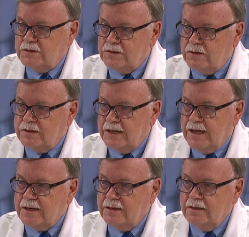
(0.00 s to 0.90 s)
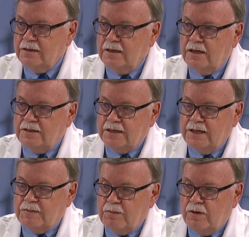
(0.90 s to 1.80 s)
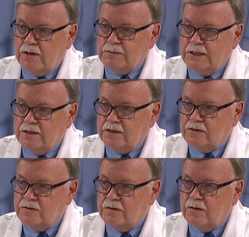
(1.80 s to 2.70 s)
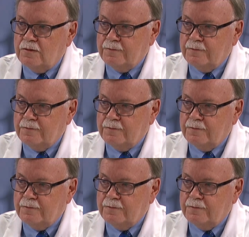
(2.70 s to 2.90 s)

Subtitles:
Sulindac to keep the polyps under control.